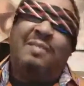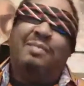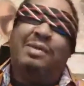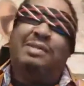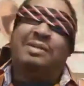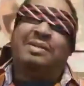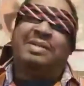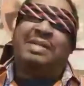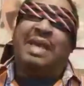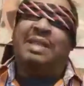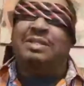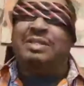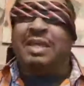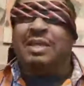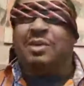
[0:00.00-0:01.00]
Mr.
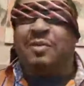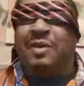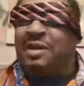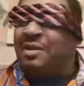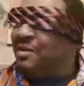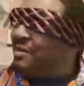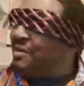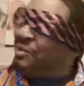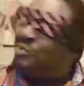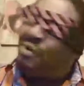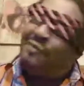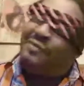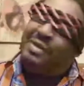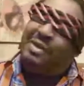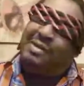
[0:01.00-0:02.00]
Danny J. Quick, are you
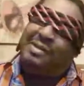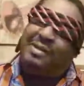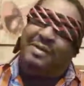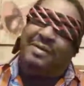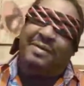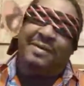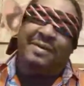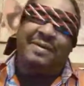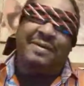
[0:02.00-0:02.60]
over there, sir?